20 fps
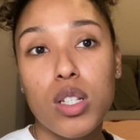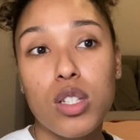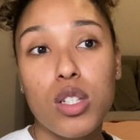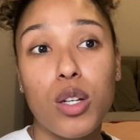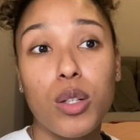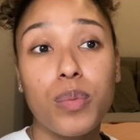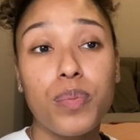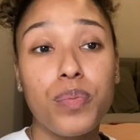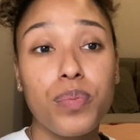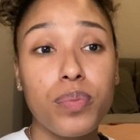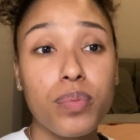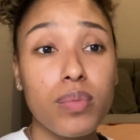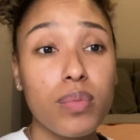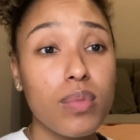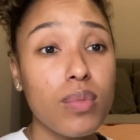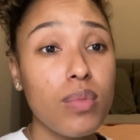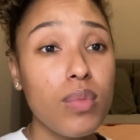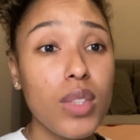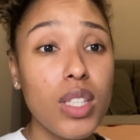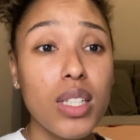So
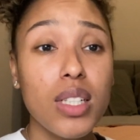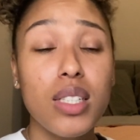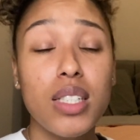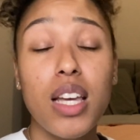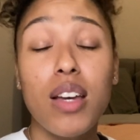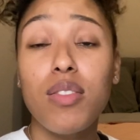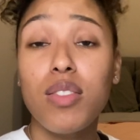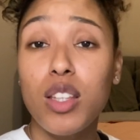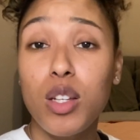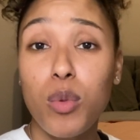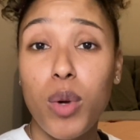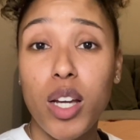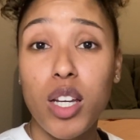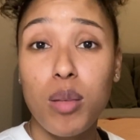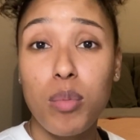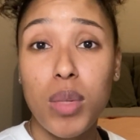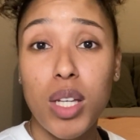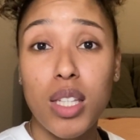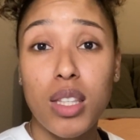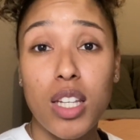definitely
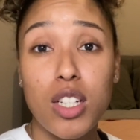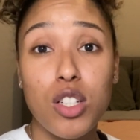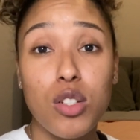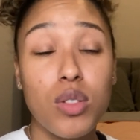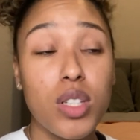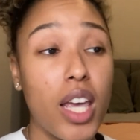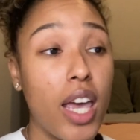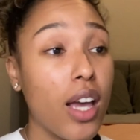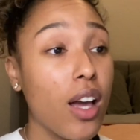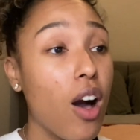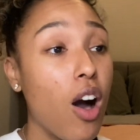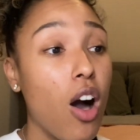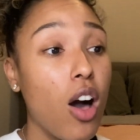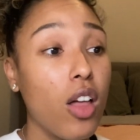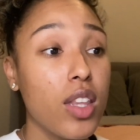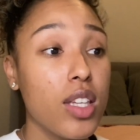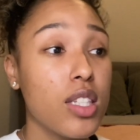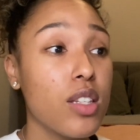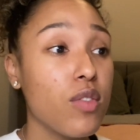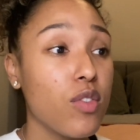recommend that you take all
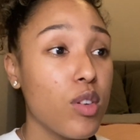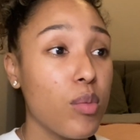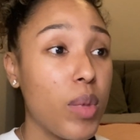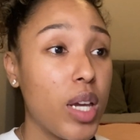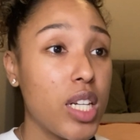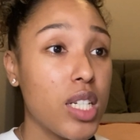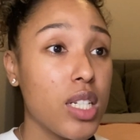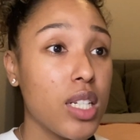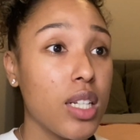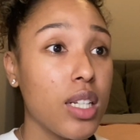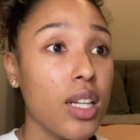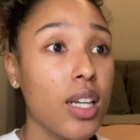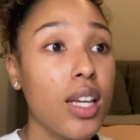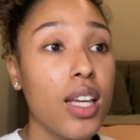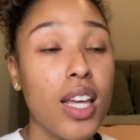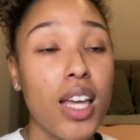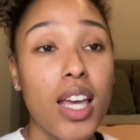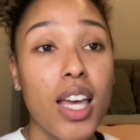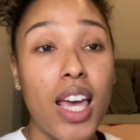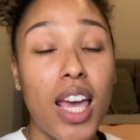this information
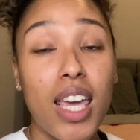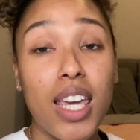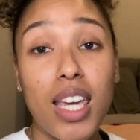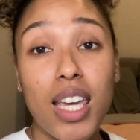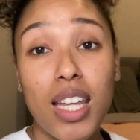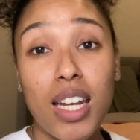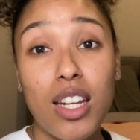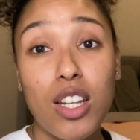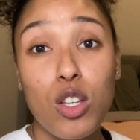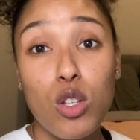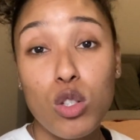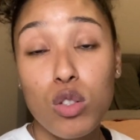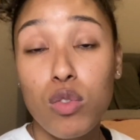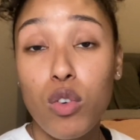and get a useful